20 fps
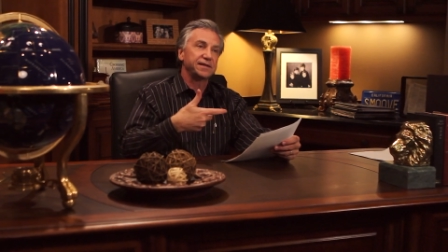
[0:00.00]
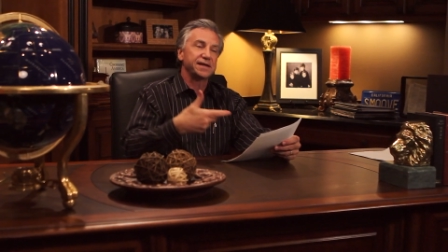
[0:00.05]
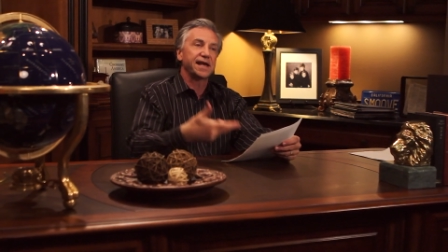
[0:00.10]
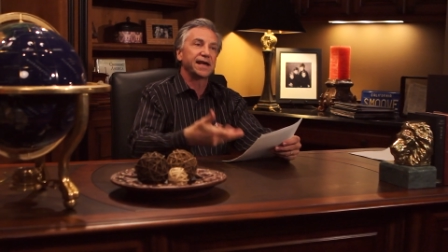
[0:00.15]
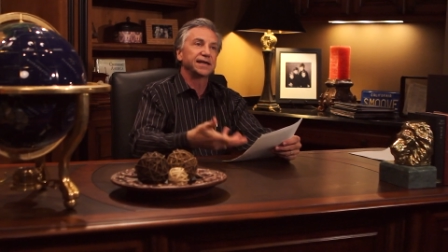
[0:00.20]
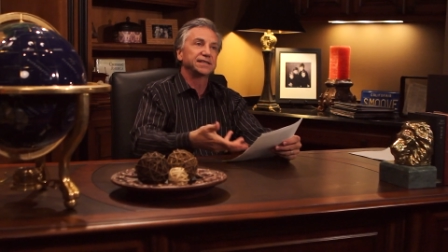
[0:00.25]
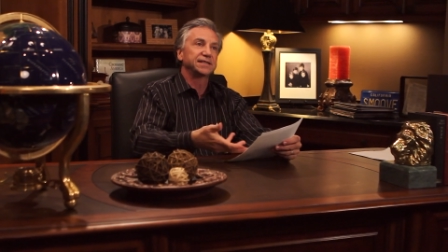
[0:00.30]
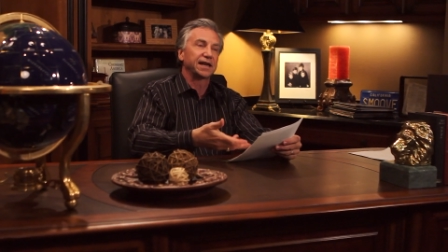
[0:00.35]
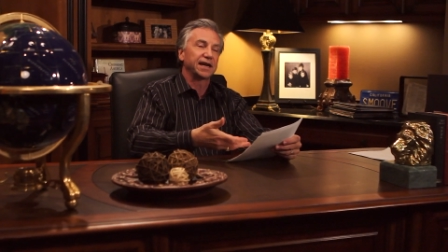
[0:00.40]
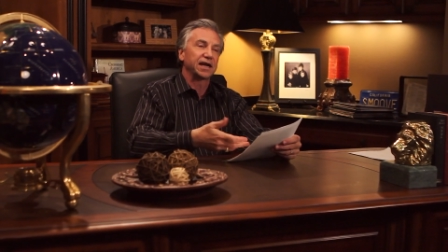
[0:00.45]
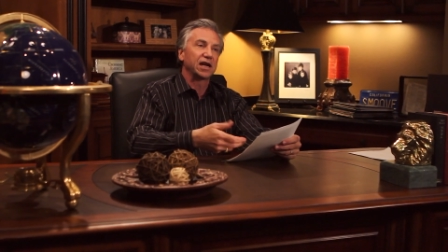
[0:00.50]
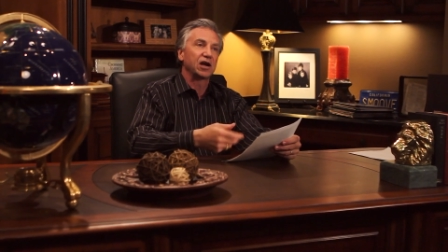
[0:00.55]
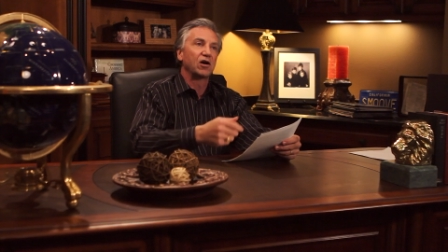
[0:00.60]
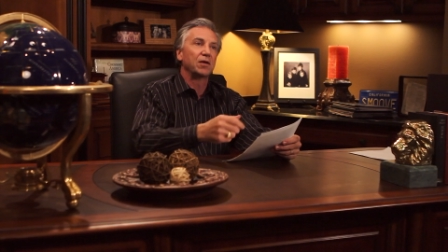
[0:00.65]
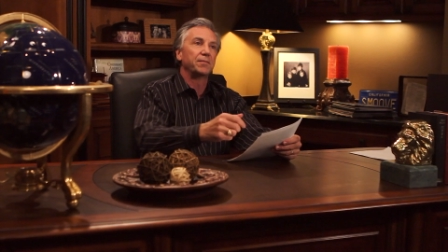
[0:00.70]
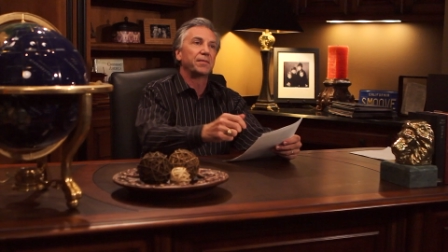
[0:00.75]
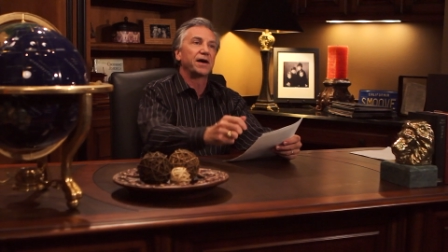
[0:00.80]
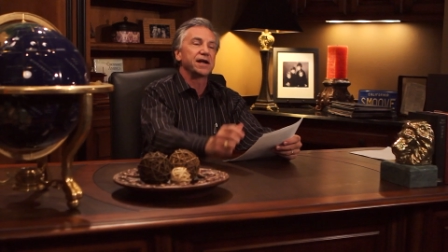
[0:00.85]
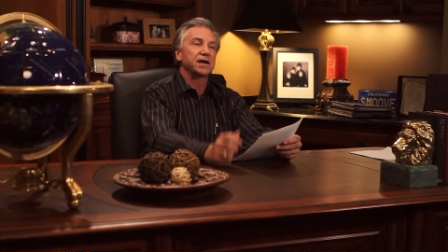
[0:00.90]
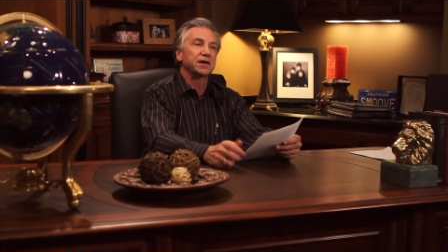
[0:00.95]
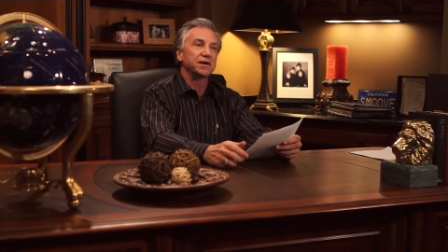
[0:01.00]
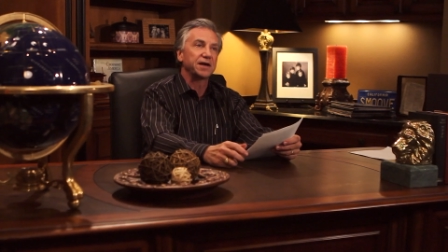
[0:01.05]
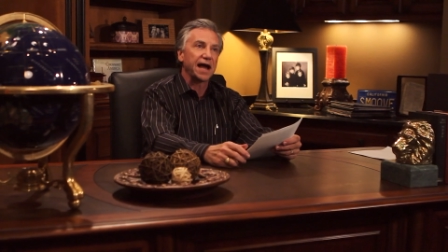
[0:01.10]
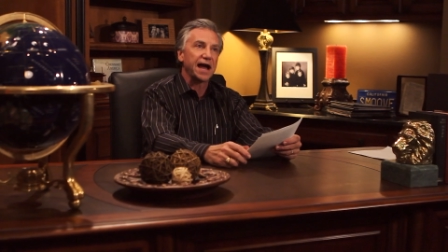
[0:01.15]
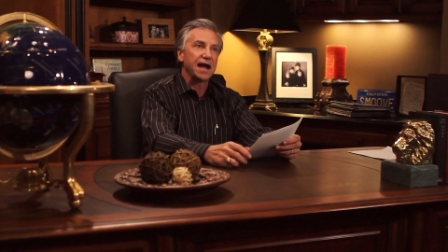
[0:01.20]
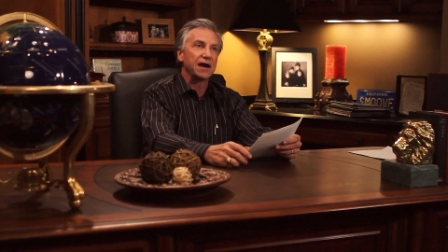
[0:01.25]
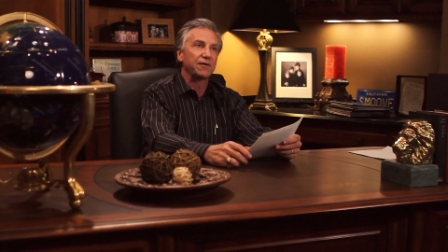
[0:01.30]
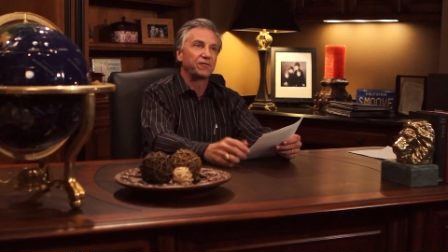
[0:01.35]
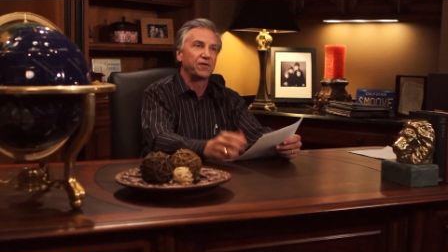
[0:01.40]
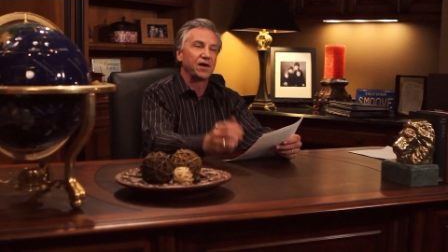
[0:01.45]
the egg's going to go up by your
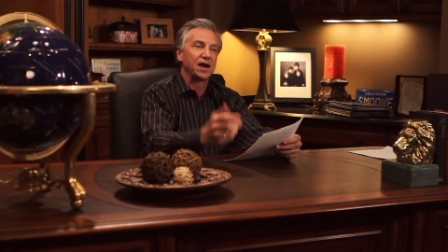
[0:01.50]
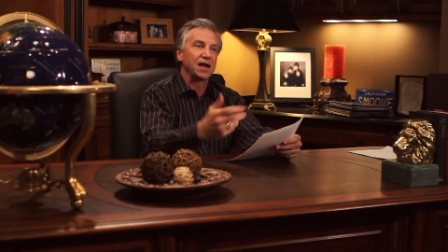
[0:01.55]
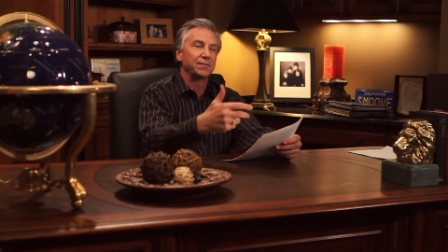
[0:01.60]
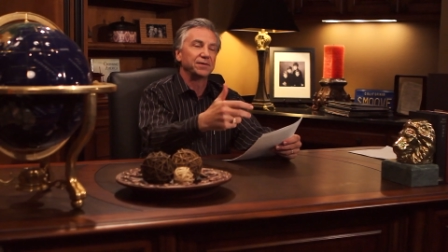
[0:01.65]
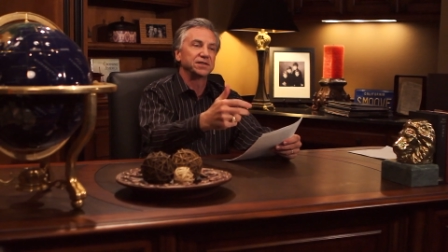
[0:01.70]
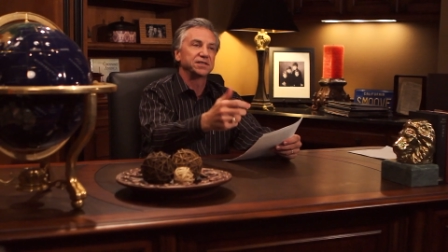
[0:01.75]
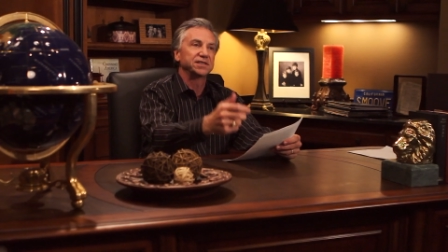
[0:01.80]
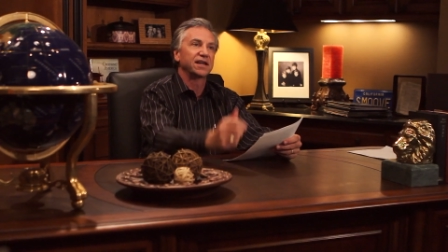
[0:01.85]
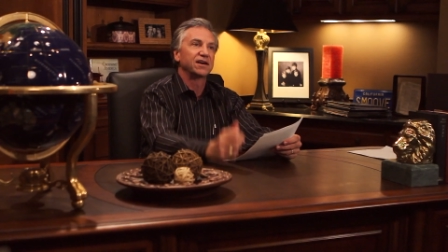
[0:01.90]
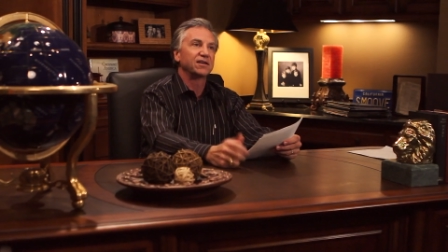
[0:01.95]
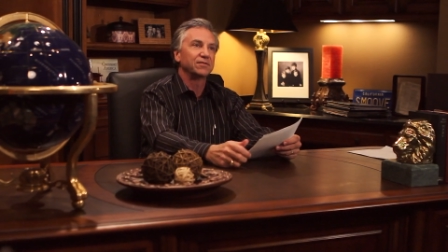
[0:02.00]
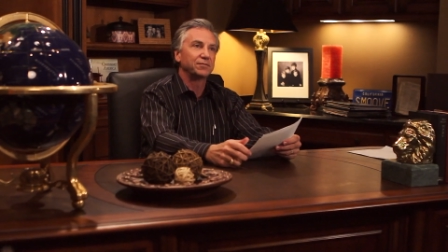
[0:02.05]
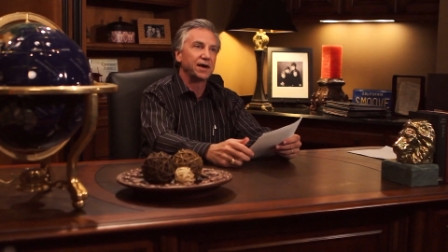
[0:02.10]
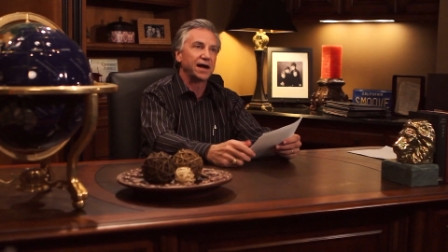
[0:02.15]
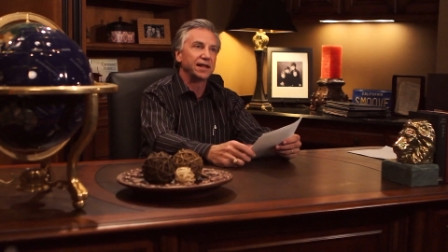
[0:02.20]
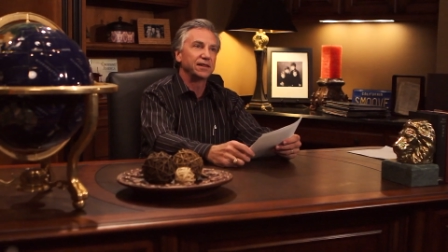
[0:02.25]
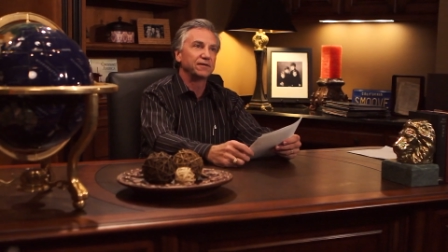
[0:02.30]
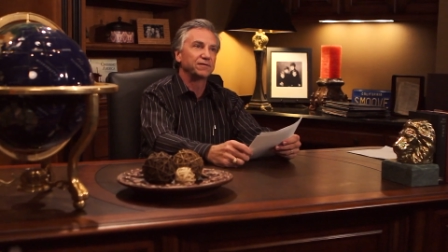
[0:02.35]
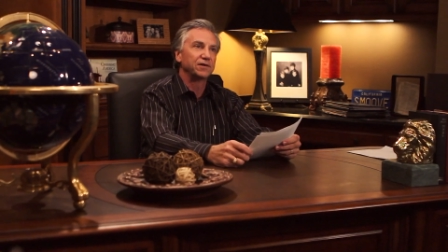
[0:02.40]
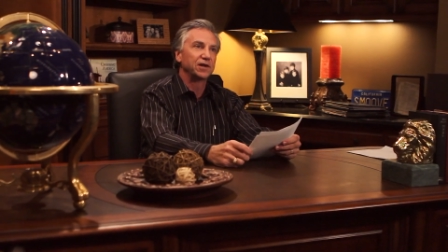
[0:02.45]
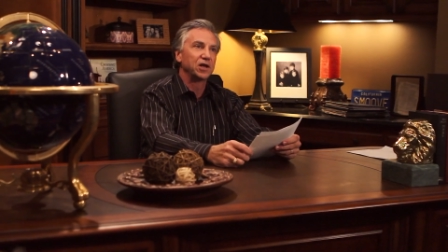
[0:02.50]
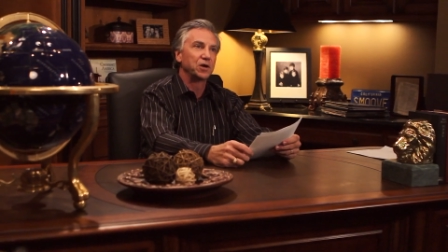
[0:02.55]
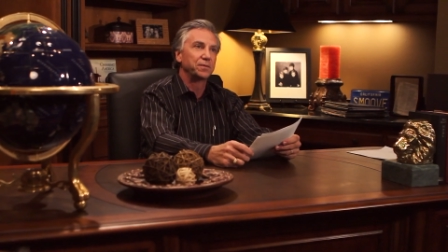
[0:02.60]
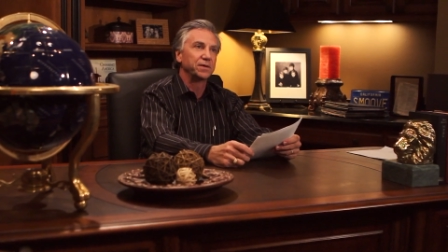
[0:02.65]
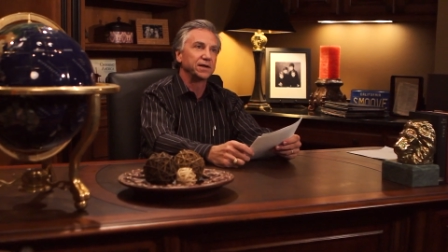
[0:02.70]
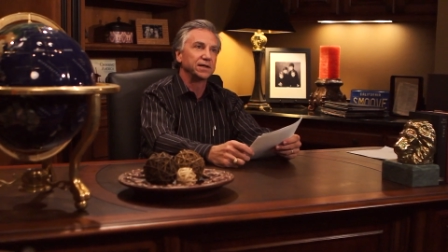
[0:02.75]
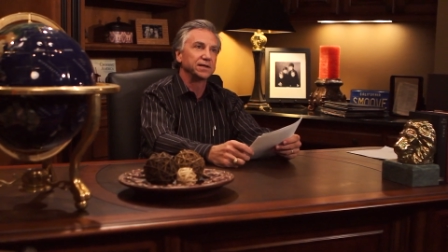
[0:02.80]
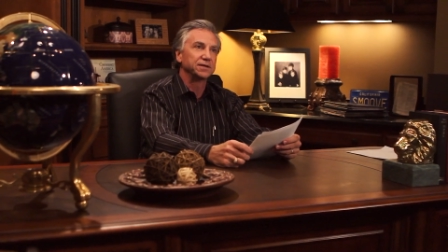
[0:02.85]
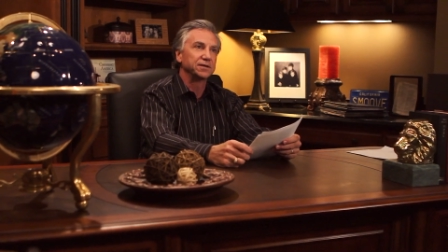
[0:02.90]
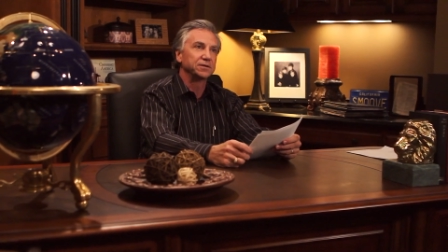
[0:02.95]
diaphragm instead of by the
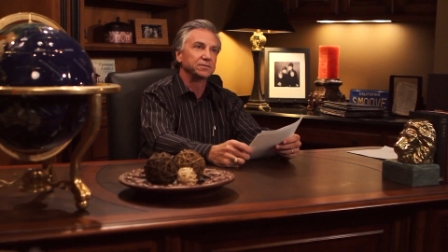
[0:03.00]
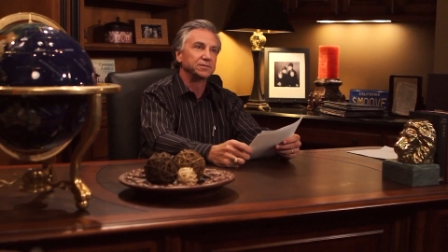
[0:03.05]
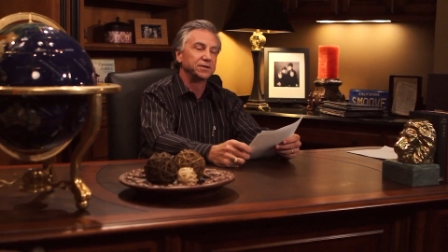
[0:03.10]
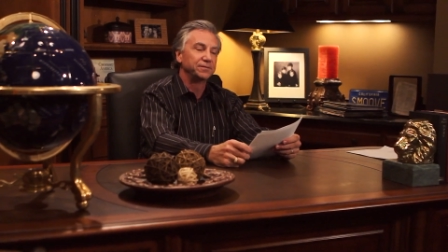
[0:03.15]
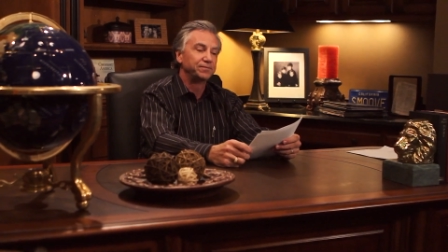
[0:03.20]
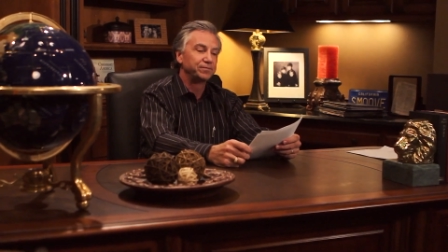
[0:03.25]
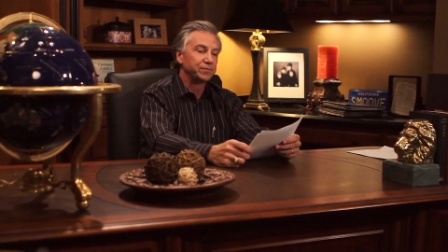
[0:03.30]
fallopian tubes.